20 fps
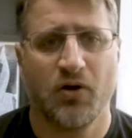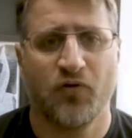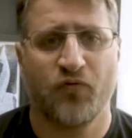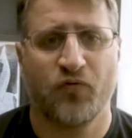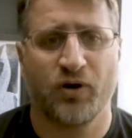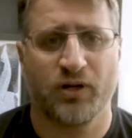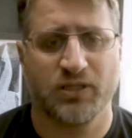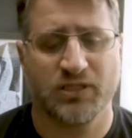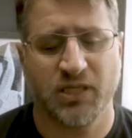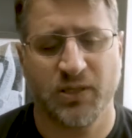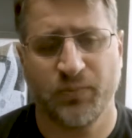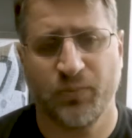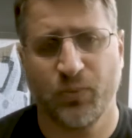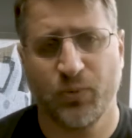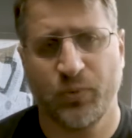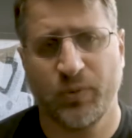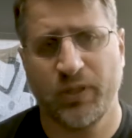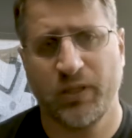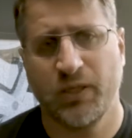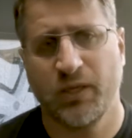For
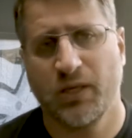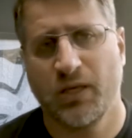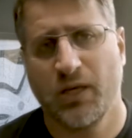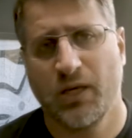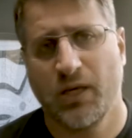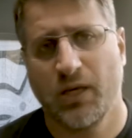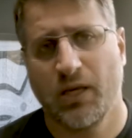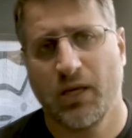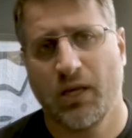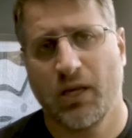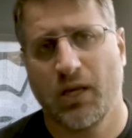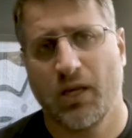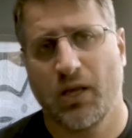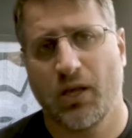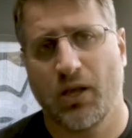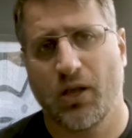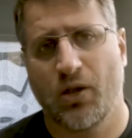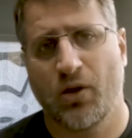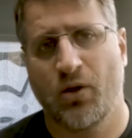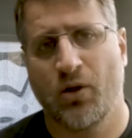example, we
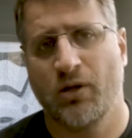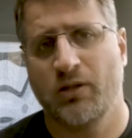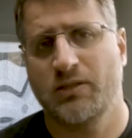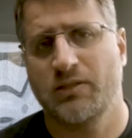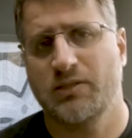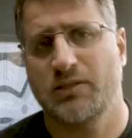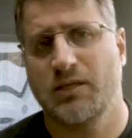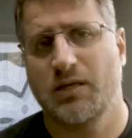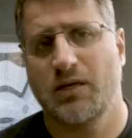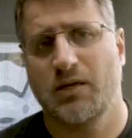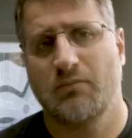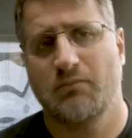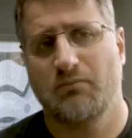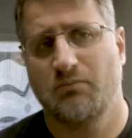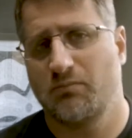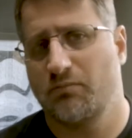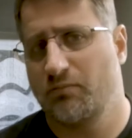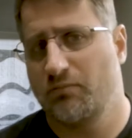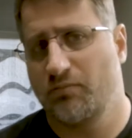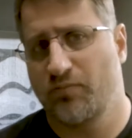got
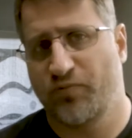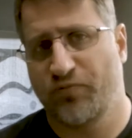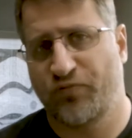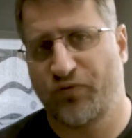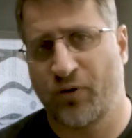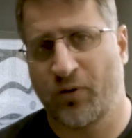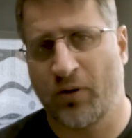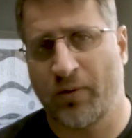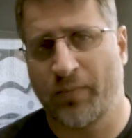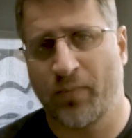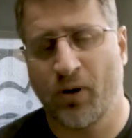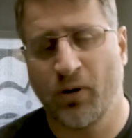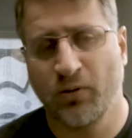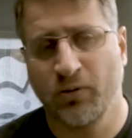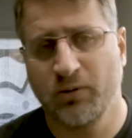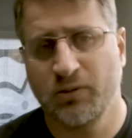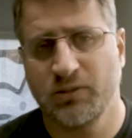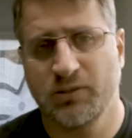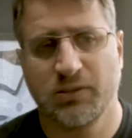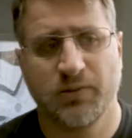from a
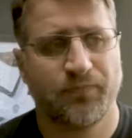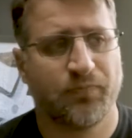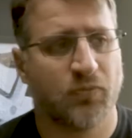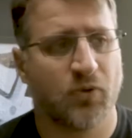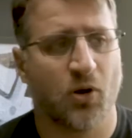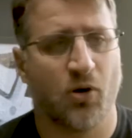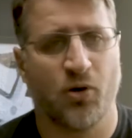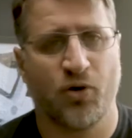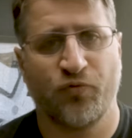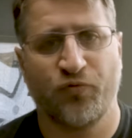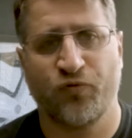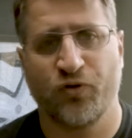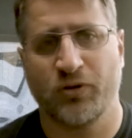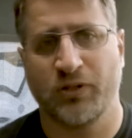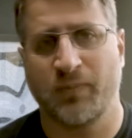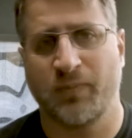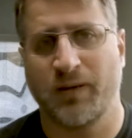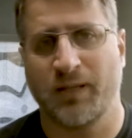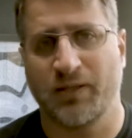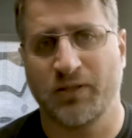boat or from
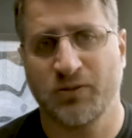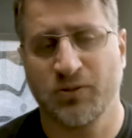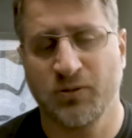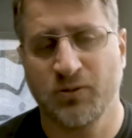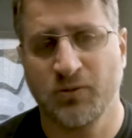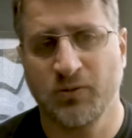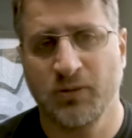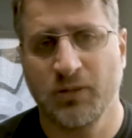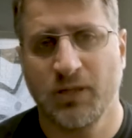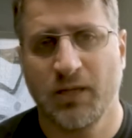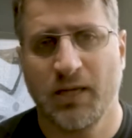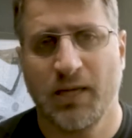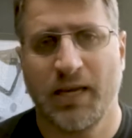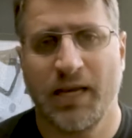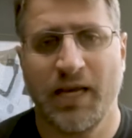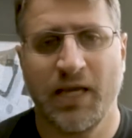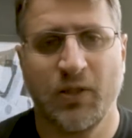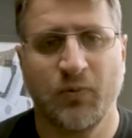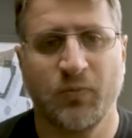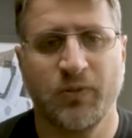the platoon
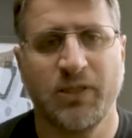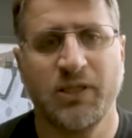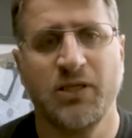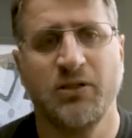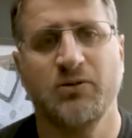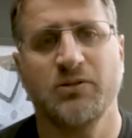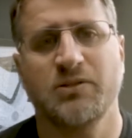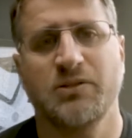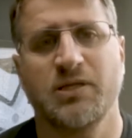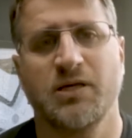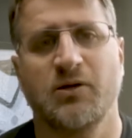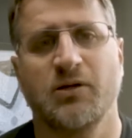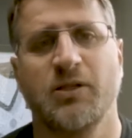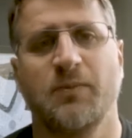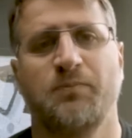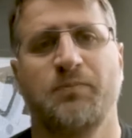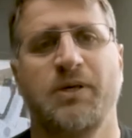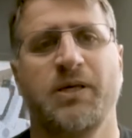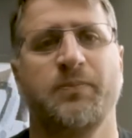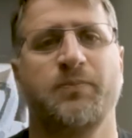and we need to tell the
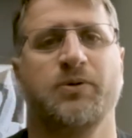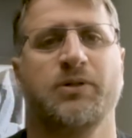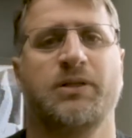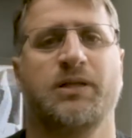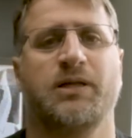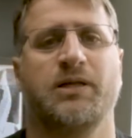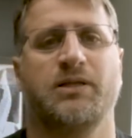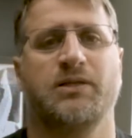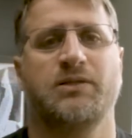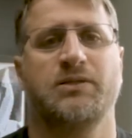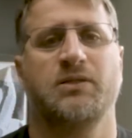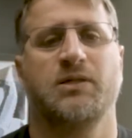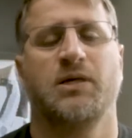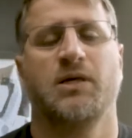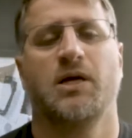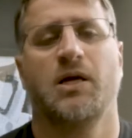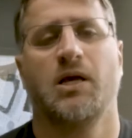people that